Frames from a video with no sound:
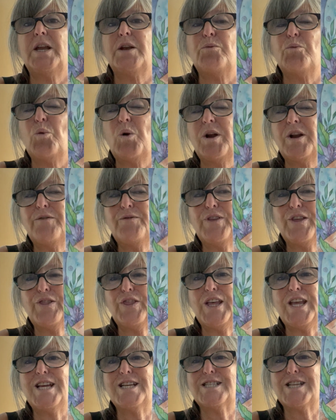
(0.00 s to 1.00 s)
And one of the
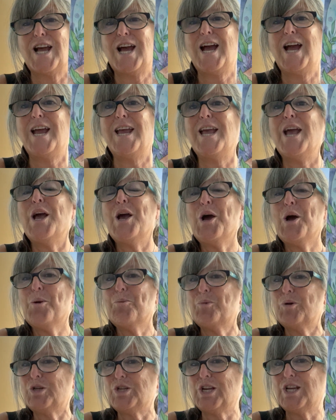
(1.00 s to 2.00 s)
things I
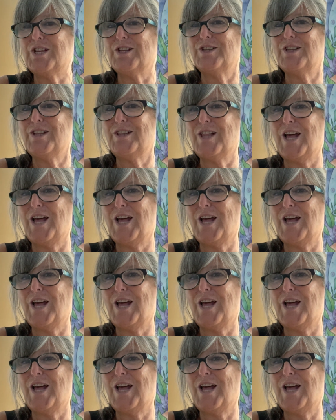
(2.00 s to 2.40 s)
particularly